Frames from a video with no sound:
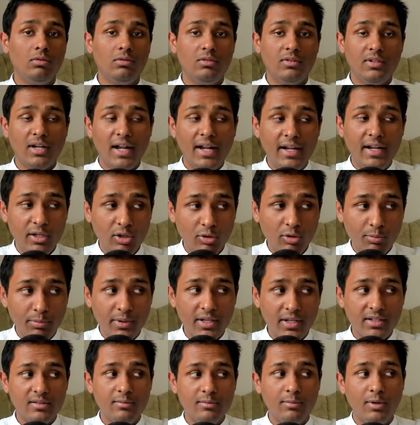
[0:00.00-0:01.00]
tried your
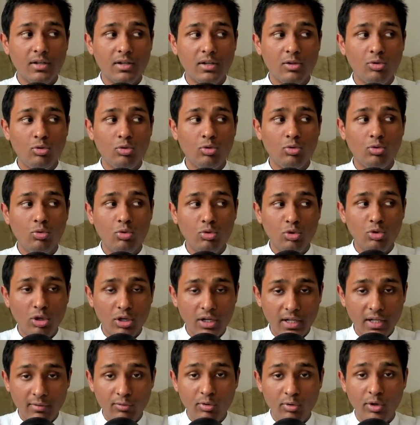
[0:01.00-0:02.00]
best but you could not
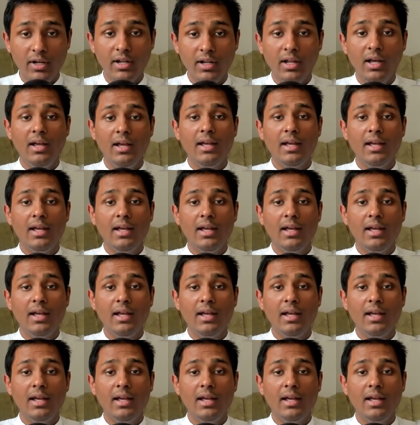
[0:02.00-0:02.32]
avoid,